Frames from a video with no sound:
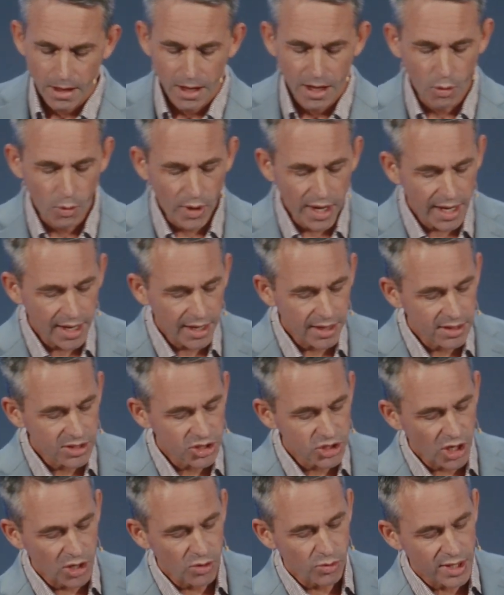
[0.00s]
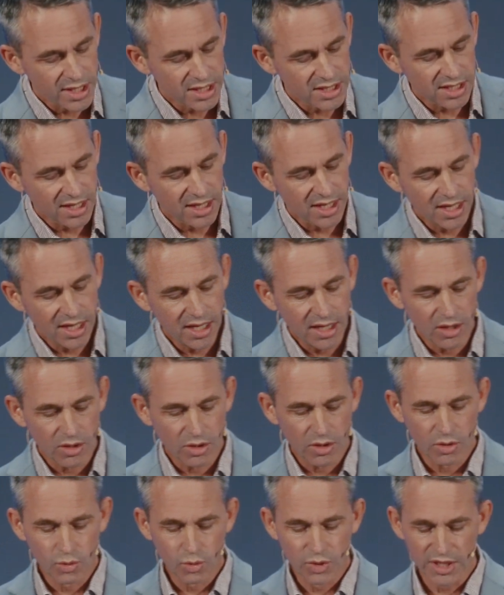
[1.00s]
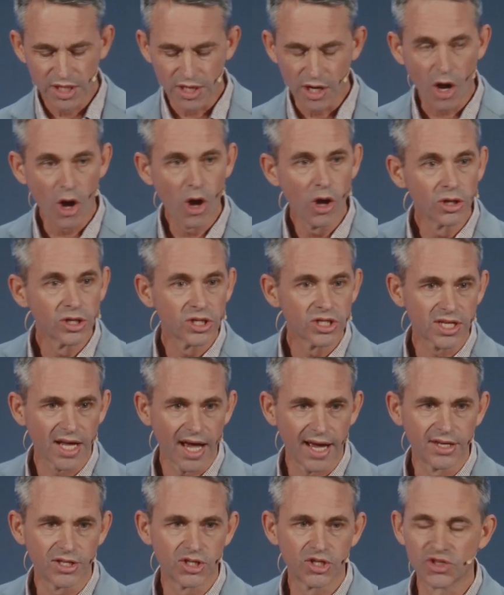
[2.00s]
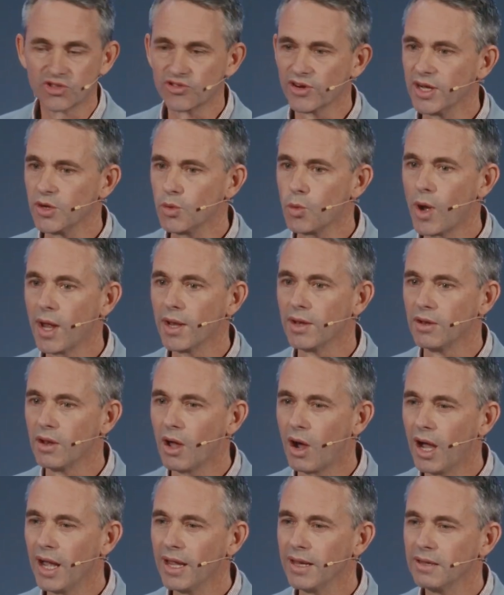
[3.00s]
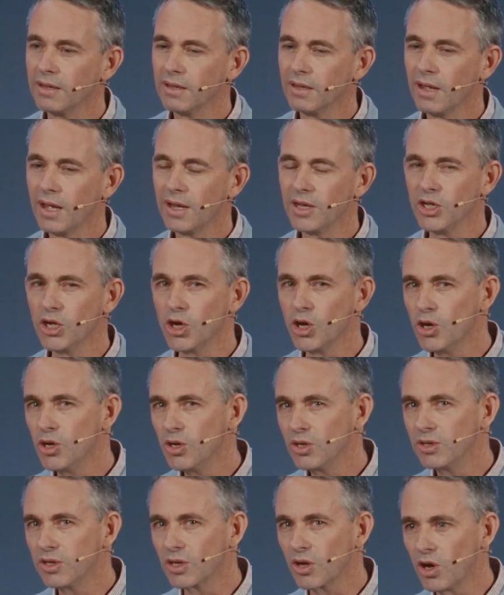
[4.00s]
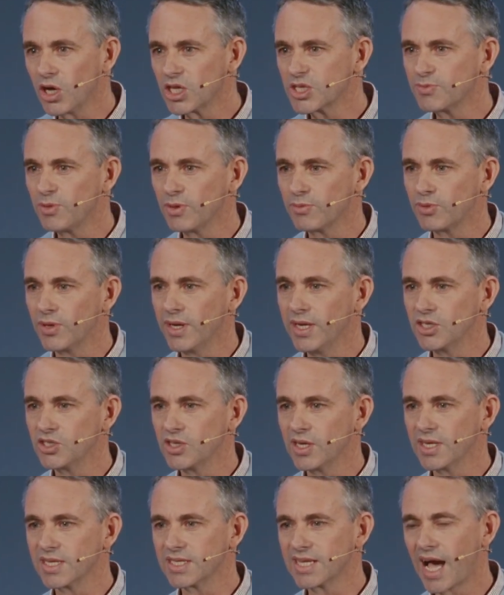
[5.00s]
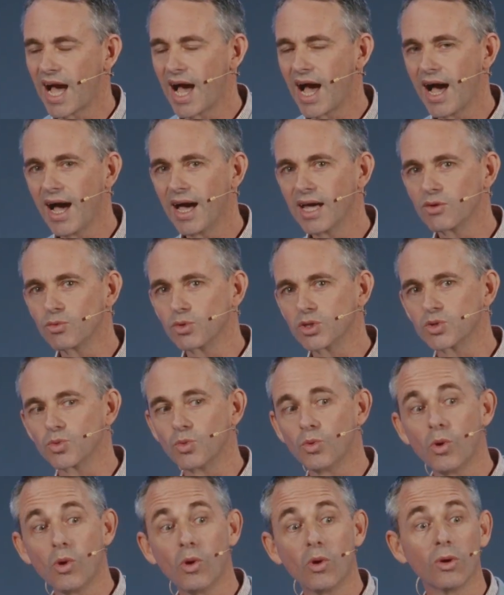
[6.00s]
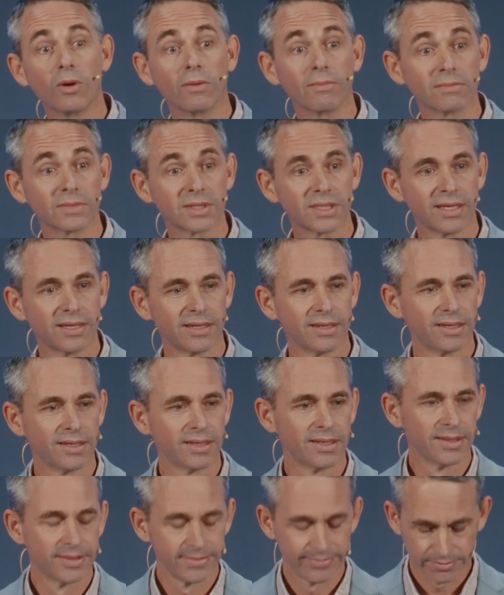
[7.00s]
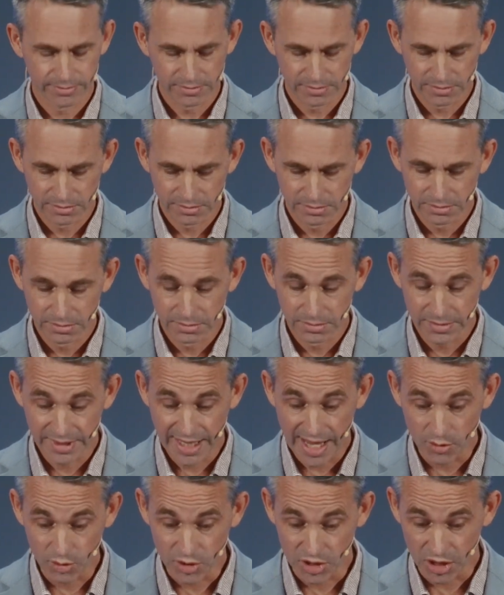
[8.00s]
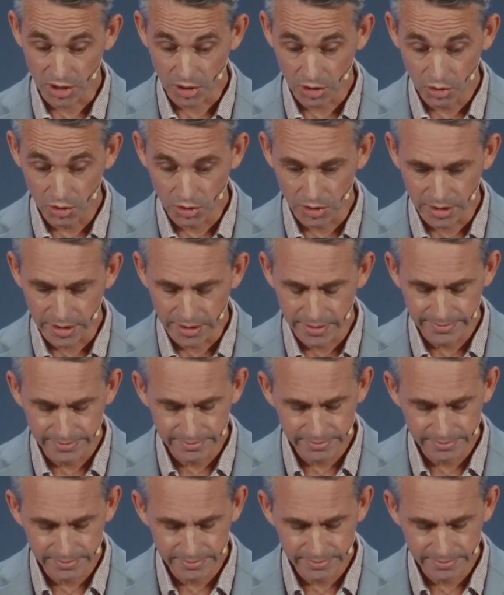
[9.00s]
And when John Wesley was at Aldersgate Street one night and he heard the gospel preached and his heart was warmed, that was the Lord.